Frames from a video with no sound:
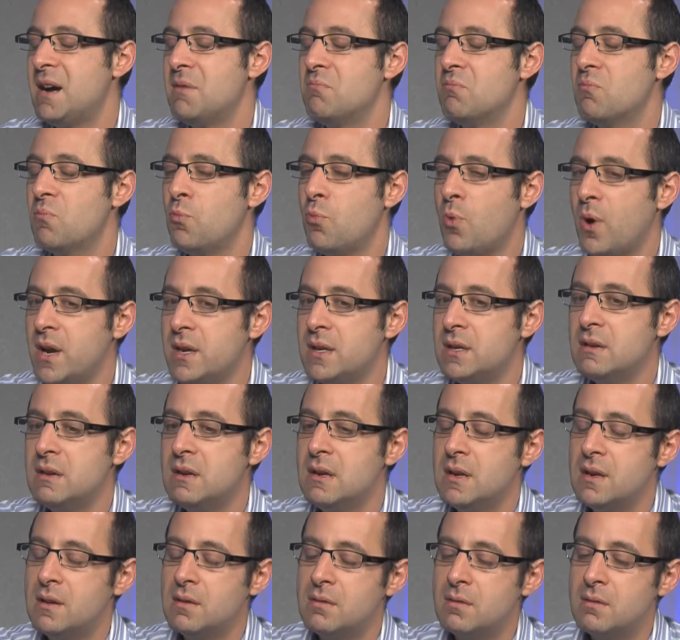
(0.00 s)
One
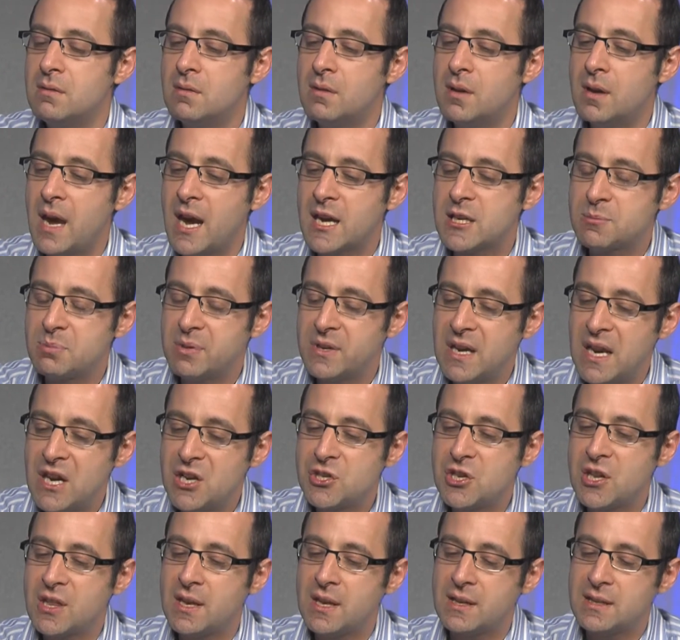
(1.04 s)

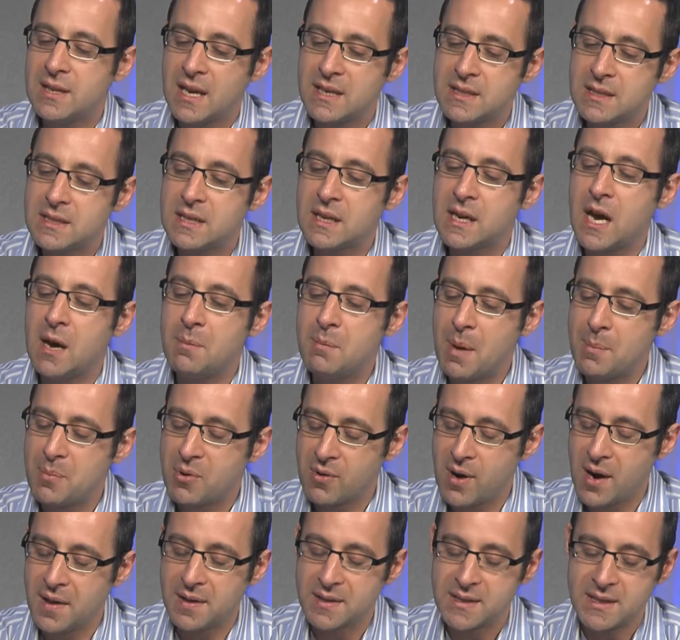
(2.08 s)
explanation that tends to come up
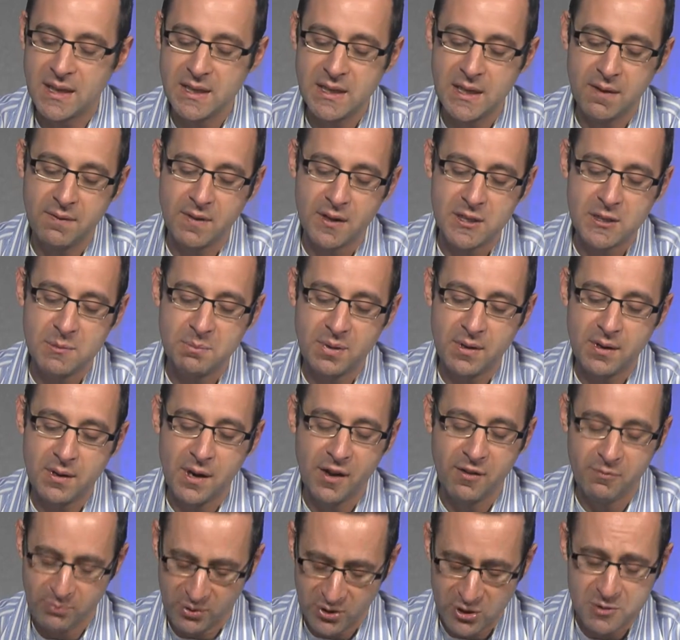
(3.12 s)
around this idea
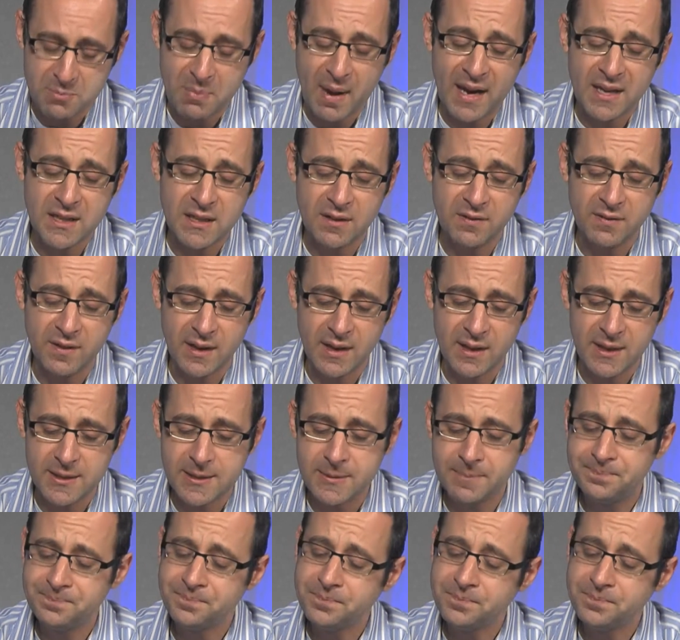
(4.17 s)
of perspective is,